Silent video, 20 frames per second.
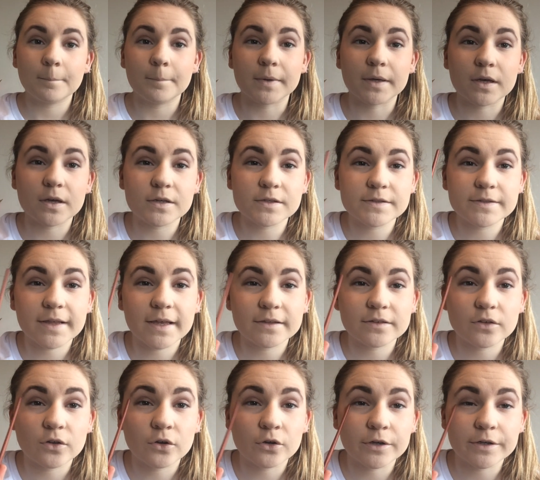Because
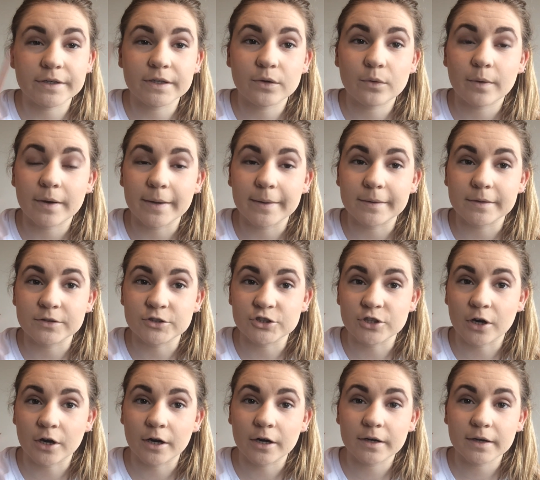that's already quite
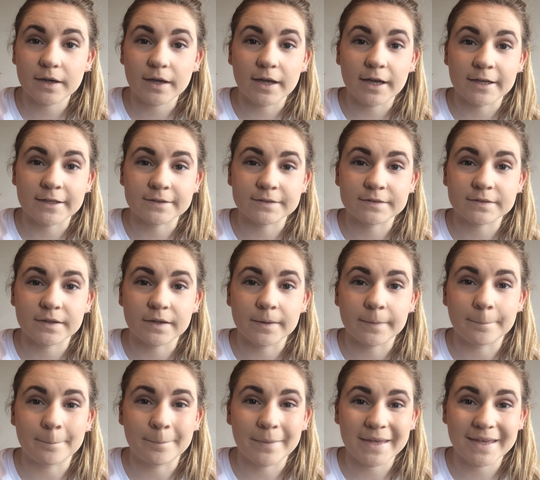dark as a
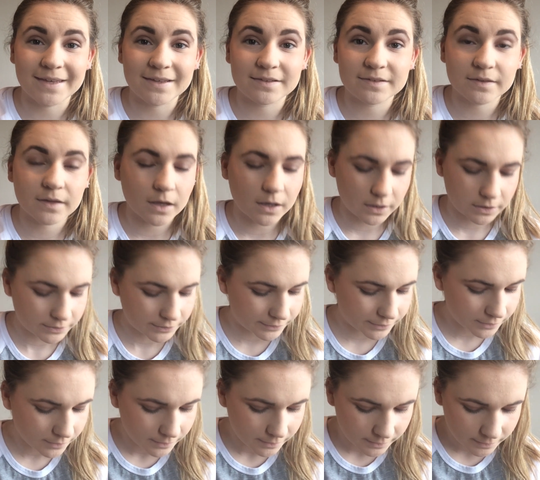base color,